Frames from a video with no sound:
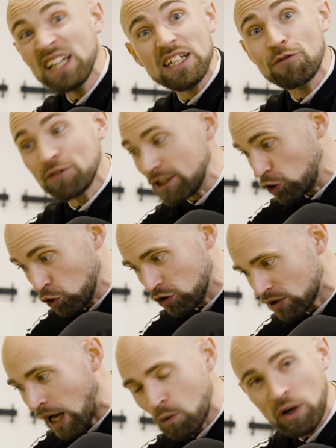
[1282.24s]
definitely
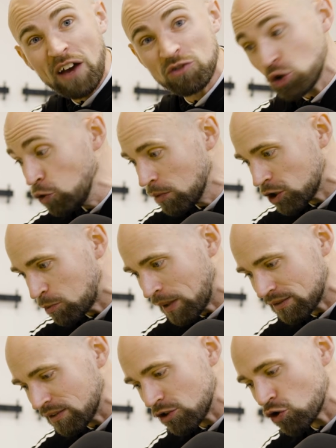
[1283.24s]
couldn't, I would have too much
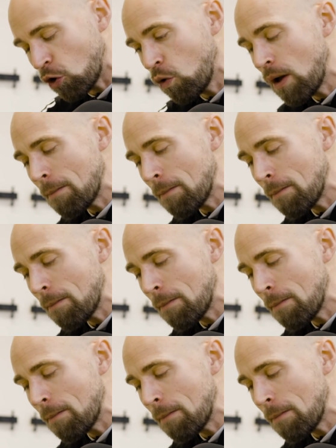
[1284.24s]
space in the toe,